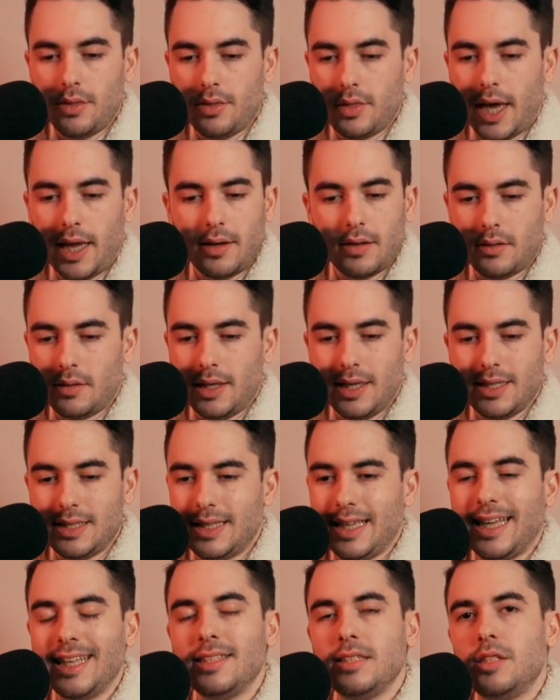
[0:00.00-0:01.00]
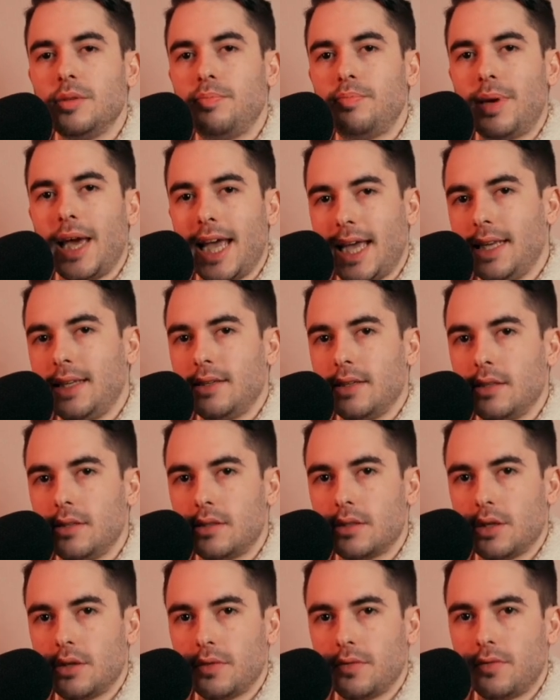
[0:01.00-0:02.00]
that is
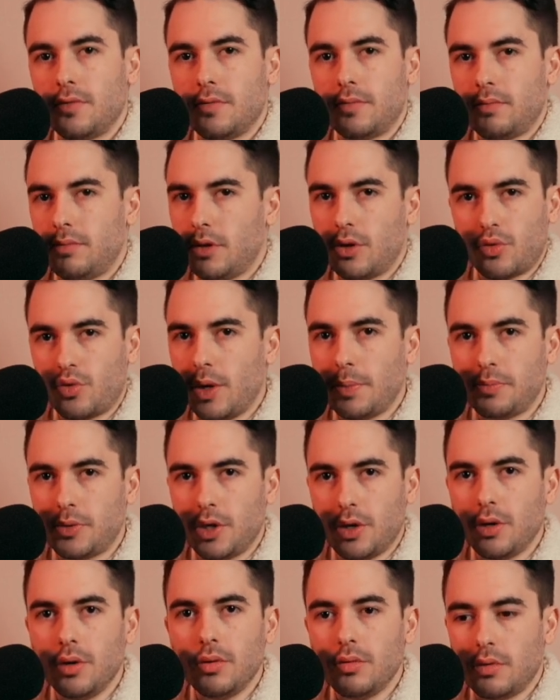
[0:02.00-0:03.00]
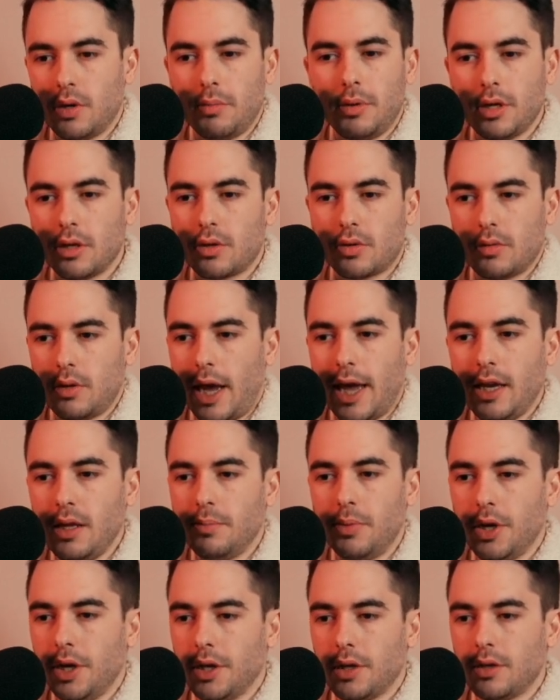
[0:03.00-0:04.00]
independent of crypto. I mean,
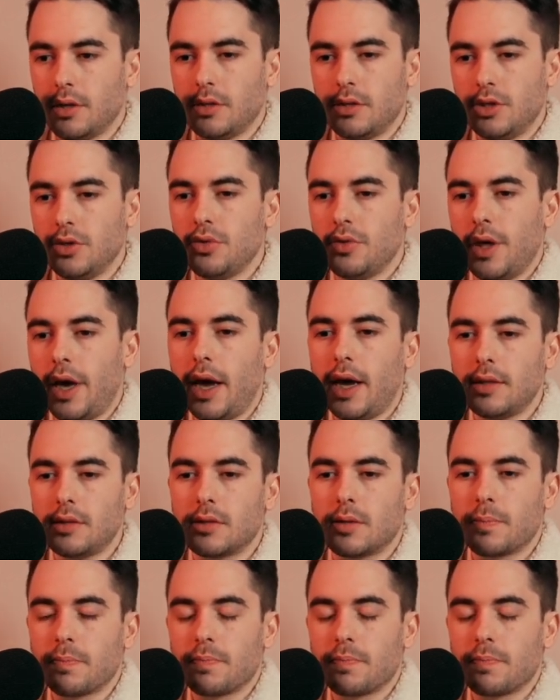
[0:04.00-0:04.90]
anybody could do that.